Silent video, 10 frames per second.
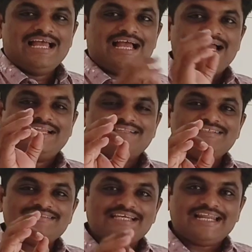and
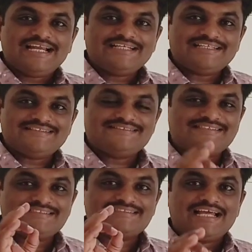these
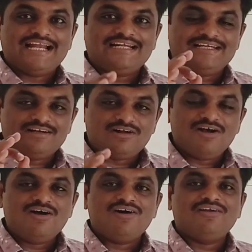characteristics are
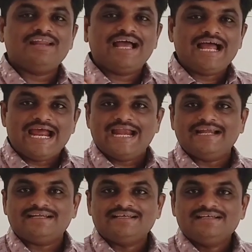drawn
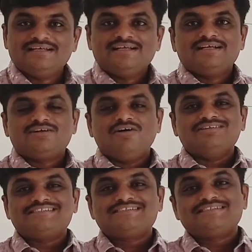at
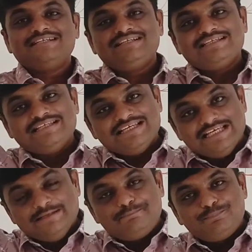constant
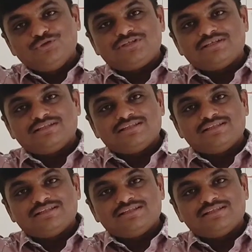input